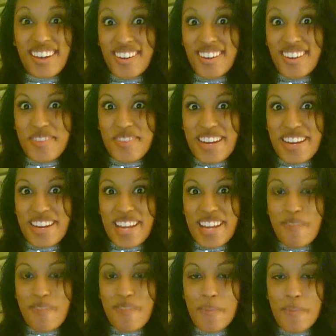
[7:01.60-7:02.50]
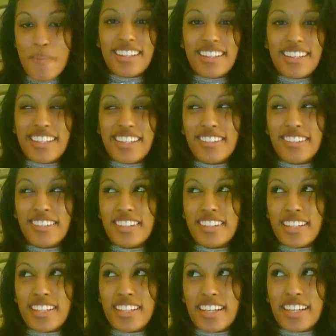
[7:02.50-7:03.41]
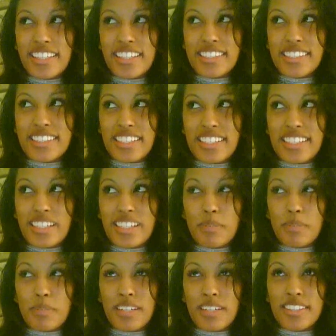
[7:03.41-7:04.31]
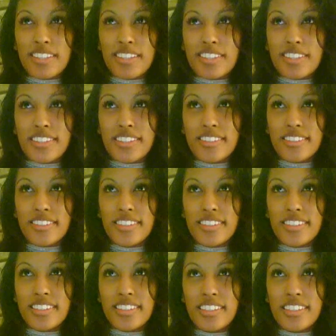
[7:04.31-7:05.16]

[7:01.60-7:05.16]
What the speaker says: not go by name. The only thing I can say about this dude